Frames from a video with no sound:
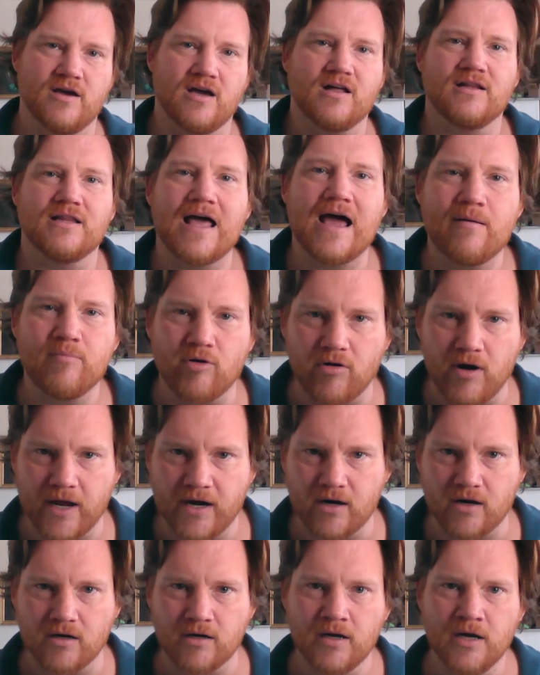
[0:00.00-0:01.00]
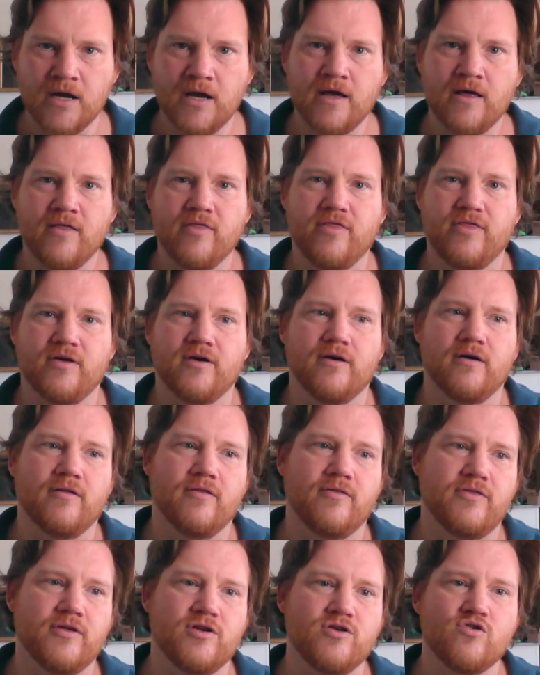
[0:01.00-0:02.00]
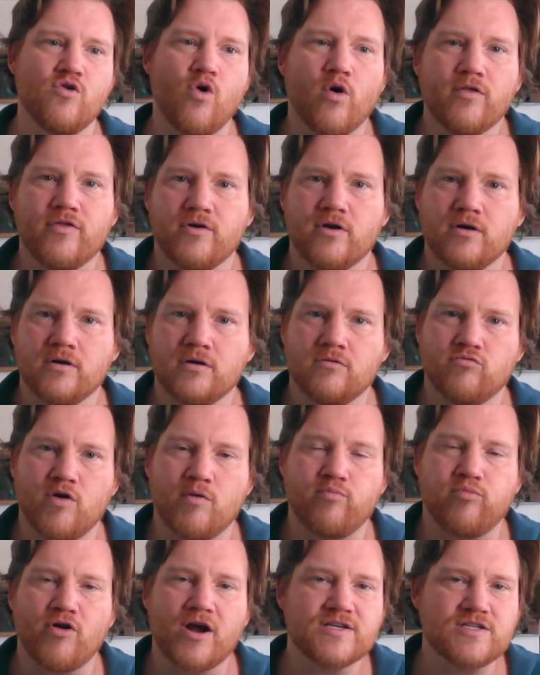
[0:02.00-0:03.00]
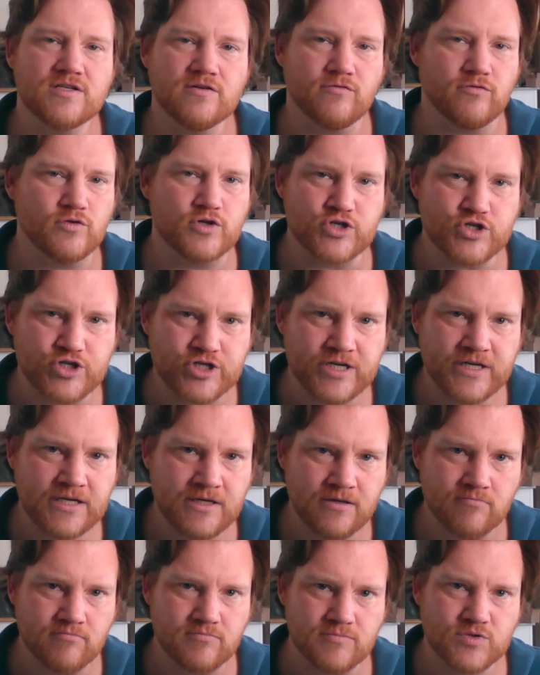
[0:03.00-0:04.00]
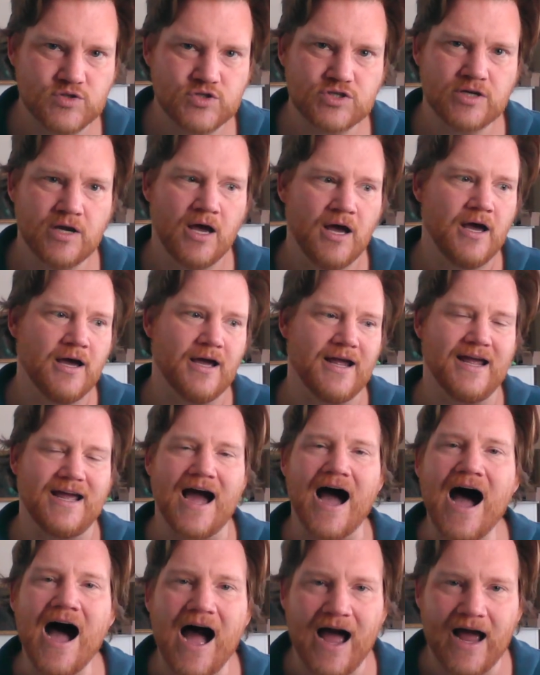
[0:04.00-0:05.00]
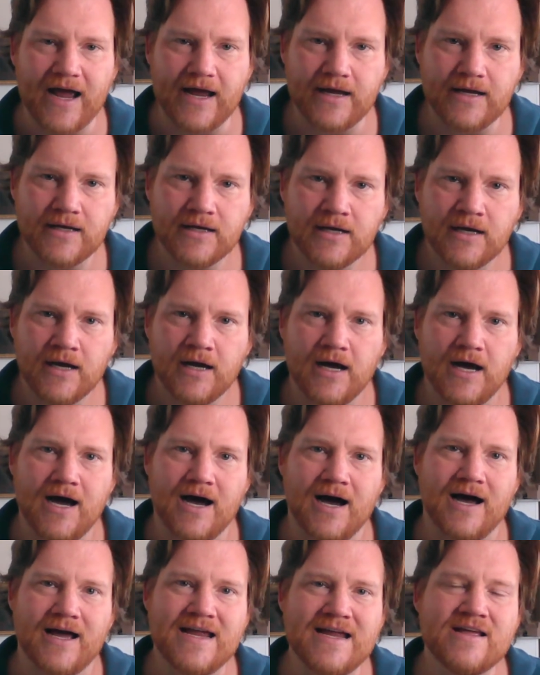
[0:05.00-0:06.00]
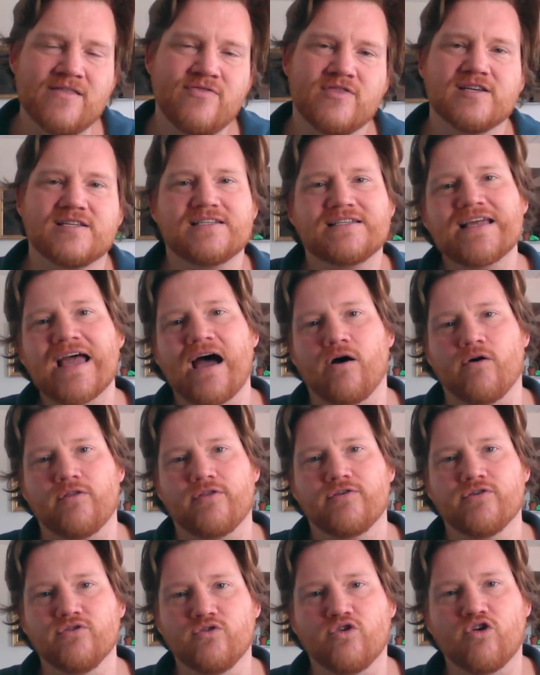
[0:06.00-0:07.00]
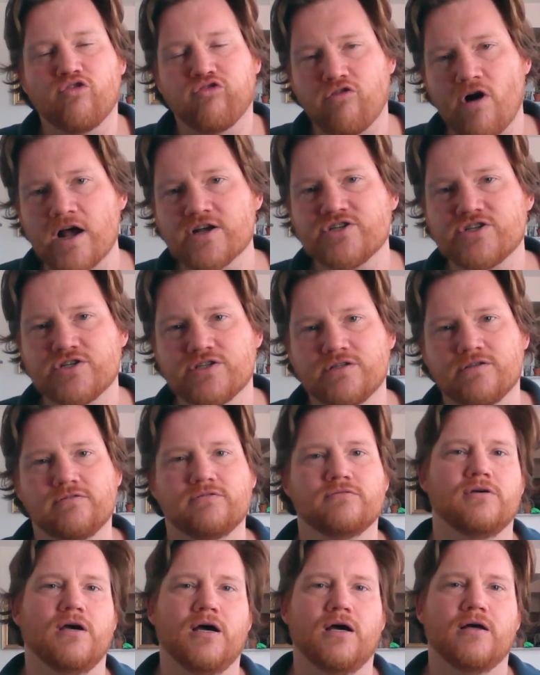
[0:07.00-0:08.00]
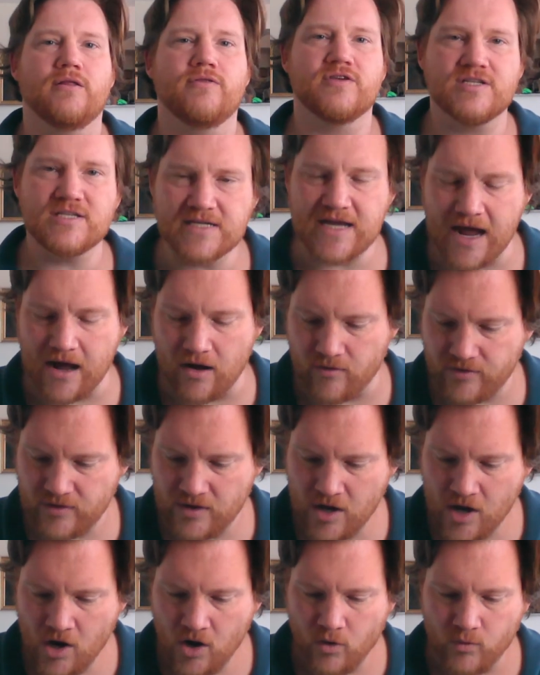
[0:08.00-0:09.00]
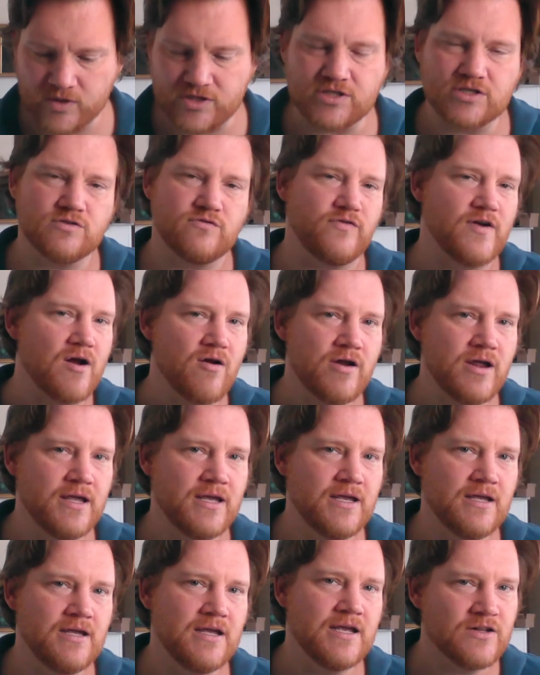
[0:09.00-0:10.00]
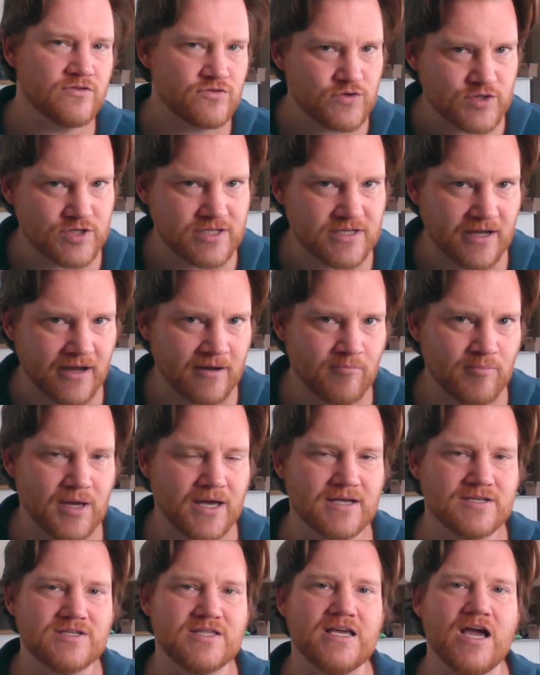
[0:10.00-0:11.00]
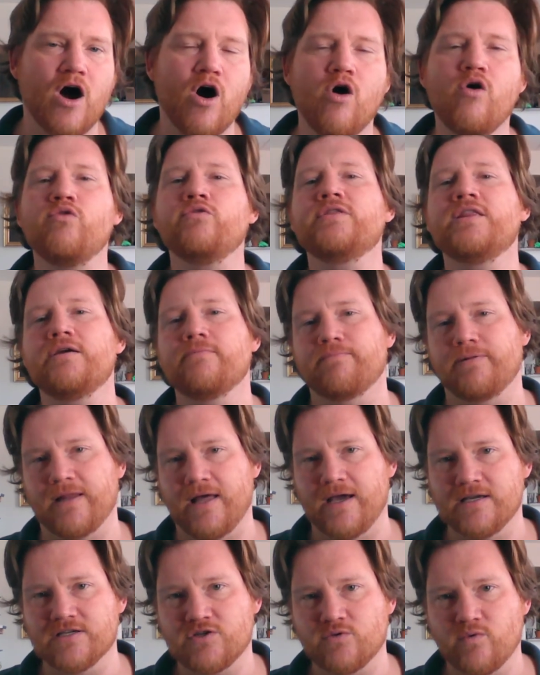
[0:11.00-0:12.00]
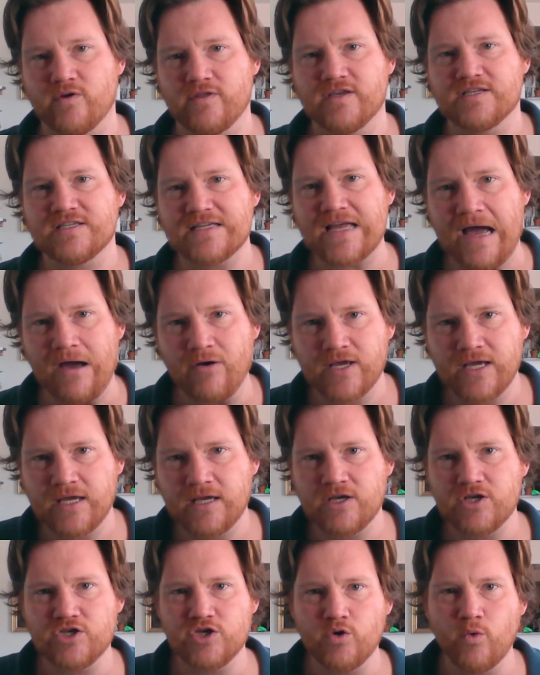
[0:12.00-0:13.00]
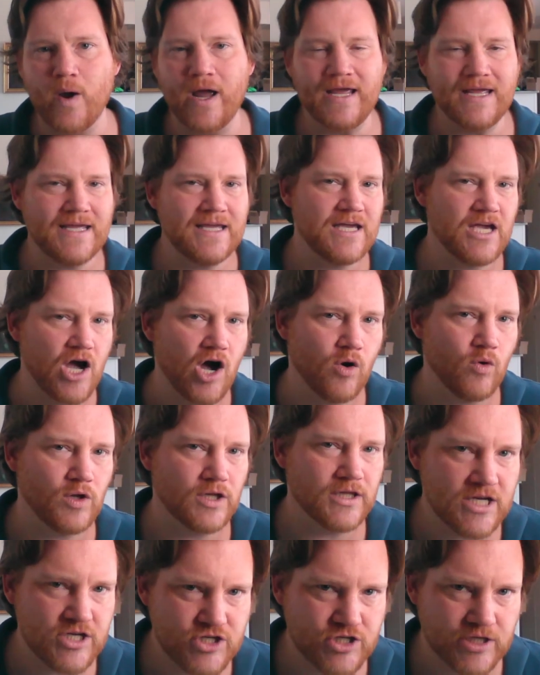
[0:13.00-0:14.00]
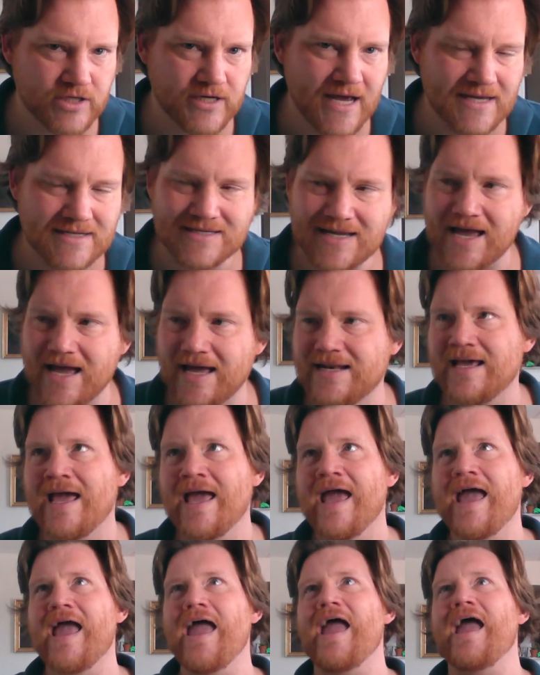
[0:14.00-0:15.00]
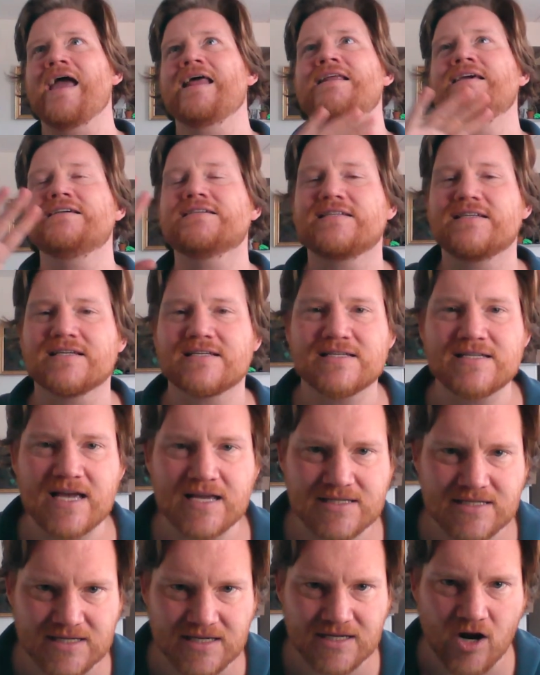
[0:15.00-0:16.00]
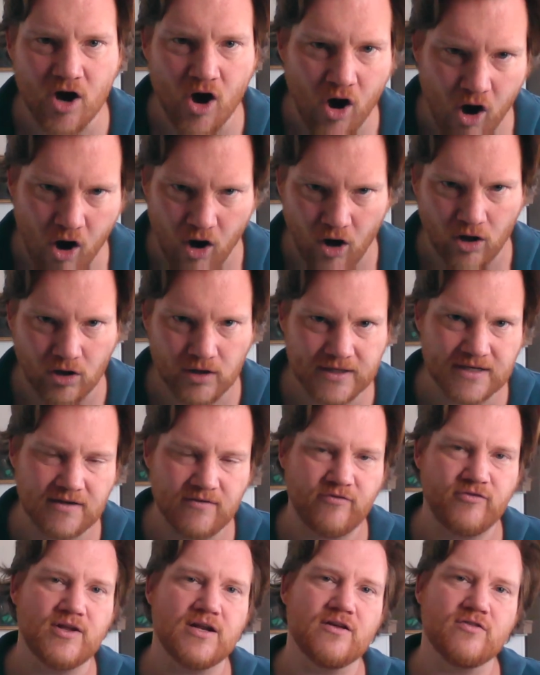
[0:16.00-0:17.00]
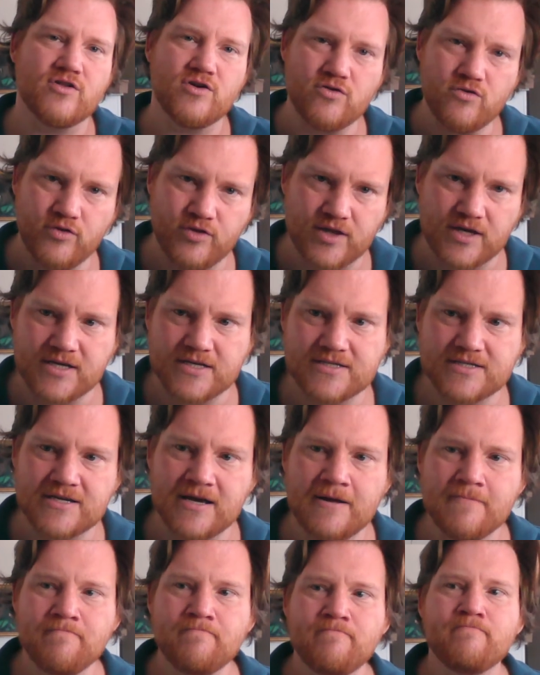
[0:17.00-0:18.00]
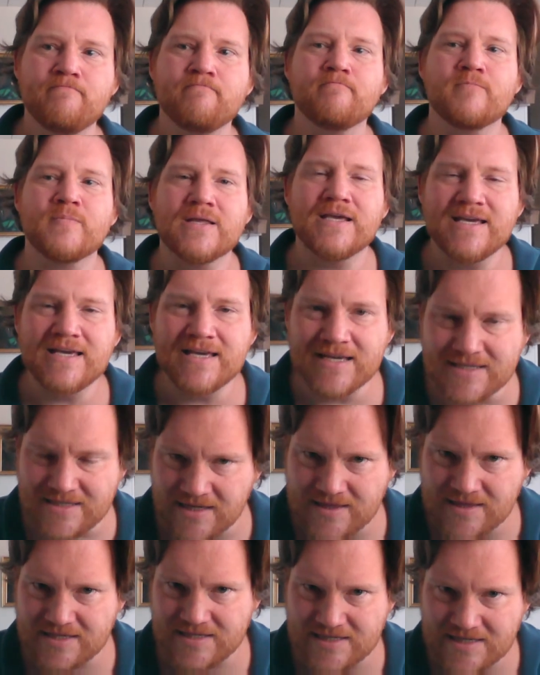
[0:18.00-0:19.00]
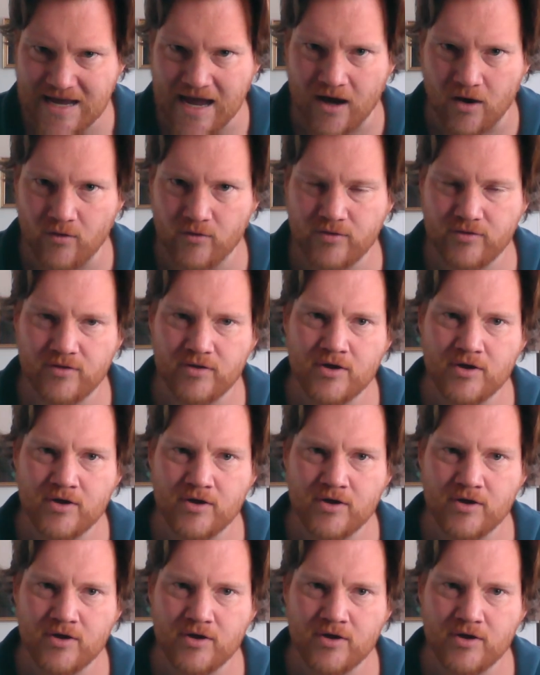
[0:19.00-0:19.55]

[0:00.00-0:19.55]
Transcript: the collaborator, the northern repressive regime's guy in the South, who crushed the South, which is very interesting because the only place where the Saudi-UAE coalition has had any success at all in defeating the Houthis is in the South.